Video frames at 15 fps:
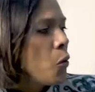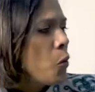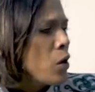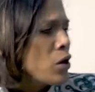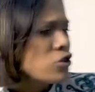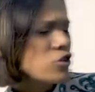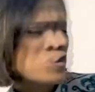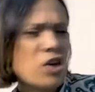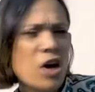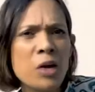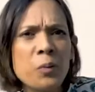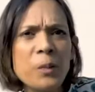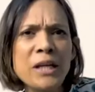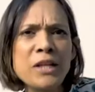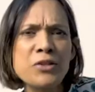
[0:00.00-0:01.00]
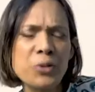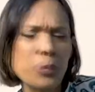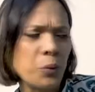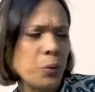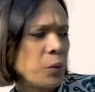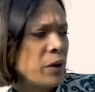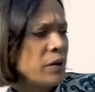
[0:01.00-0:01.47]
What Shall We
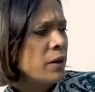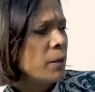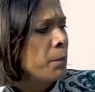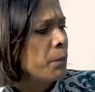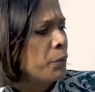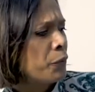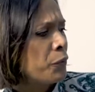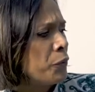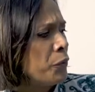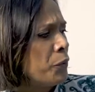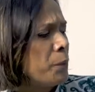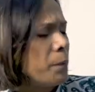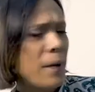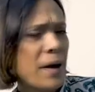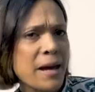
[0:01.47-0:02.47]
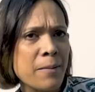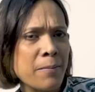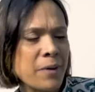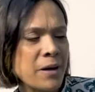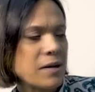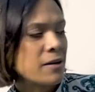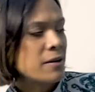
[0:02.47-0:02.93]
Do with the Boohoo
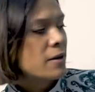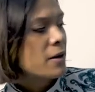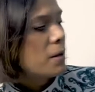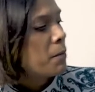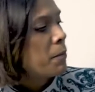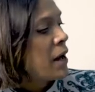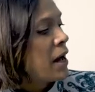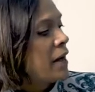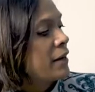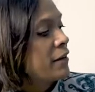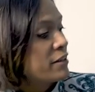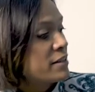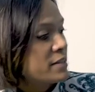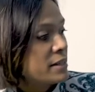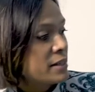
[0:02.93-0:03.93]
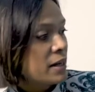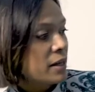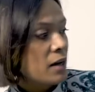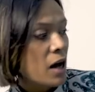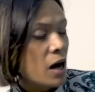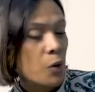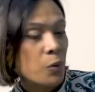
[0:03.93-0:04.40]
Baby? by Cressida
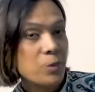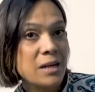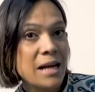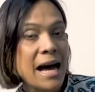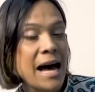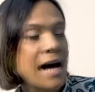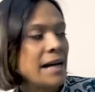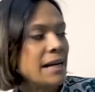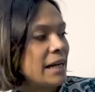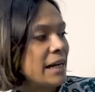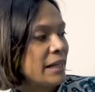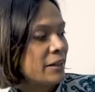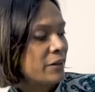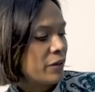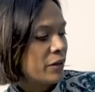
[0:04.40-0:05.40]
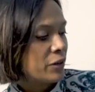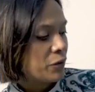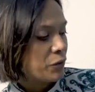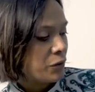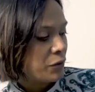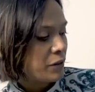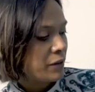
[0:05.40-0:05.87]
Cowell and Ingrid
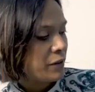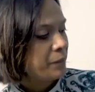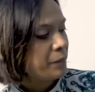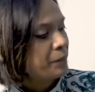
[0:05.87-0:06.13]
Godon.